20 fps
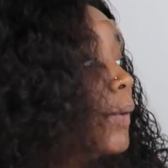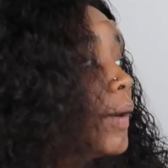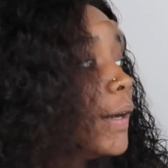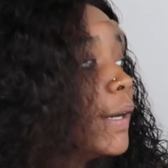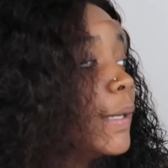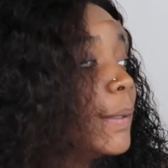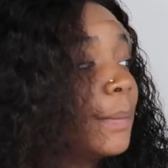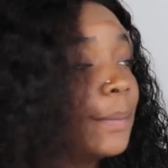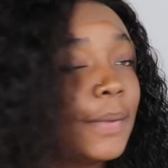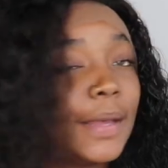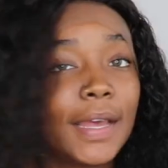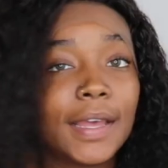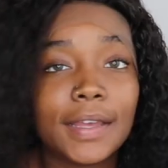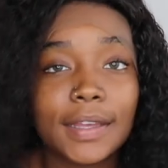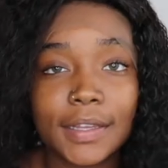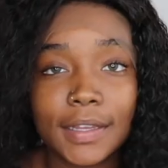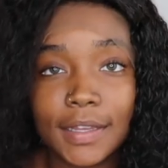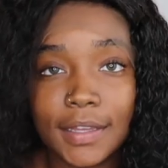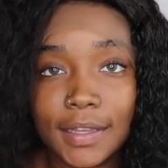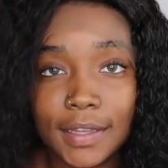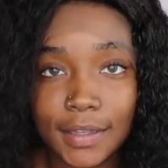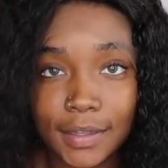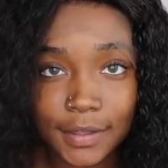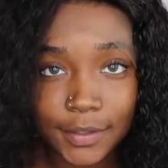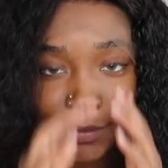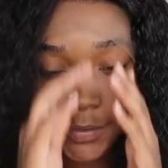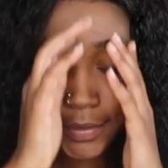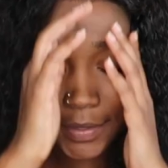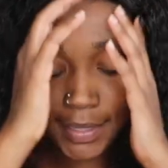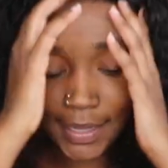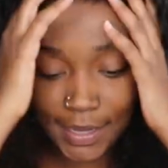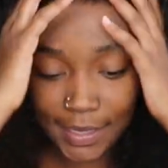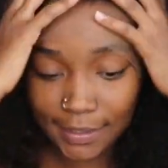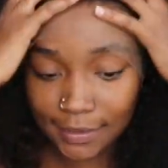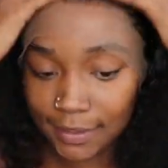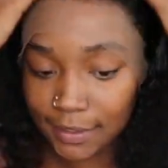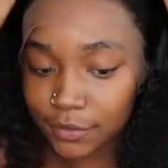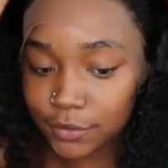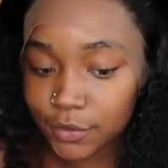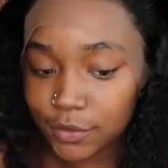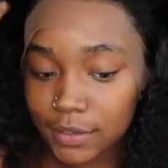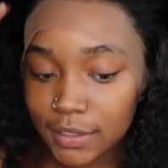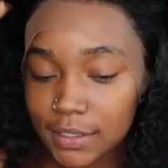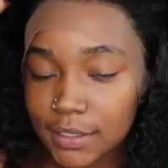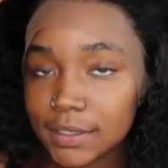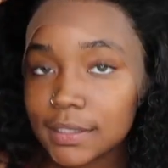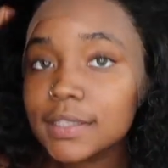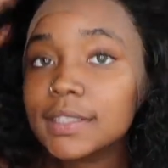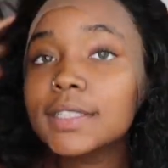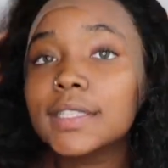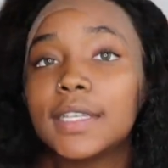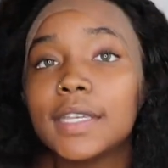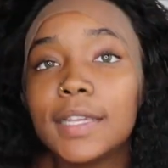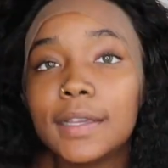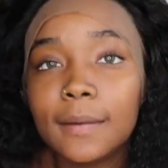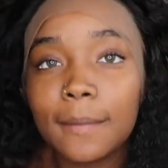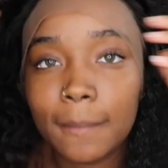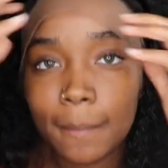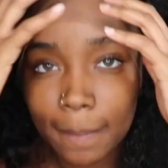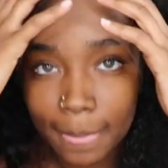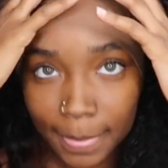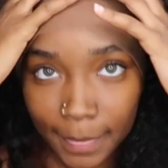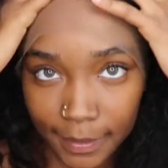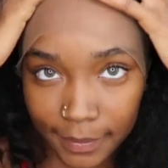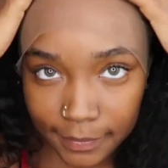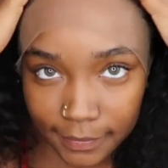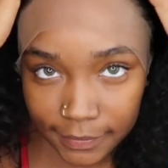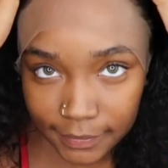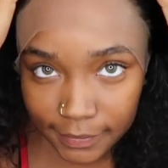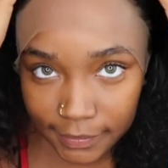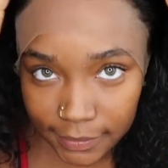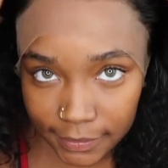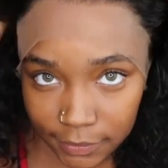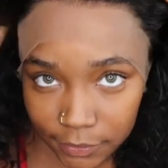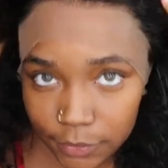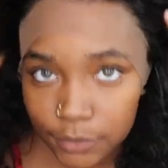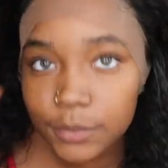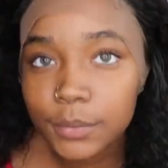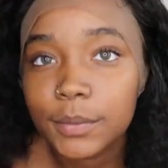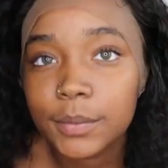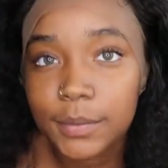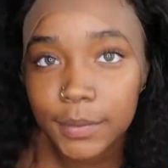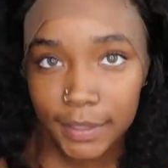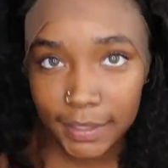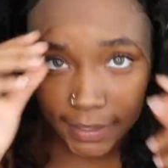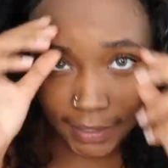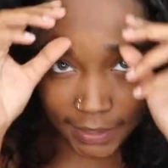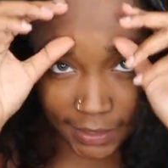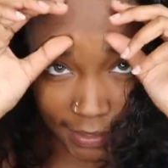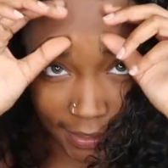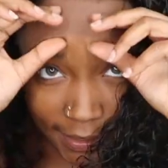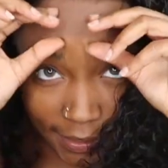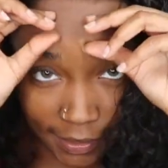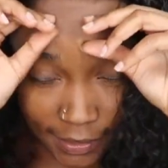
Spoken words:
Welcome back. You guys, as you can see, this wig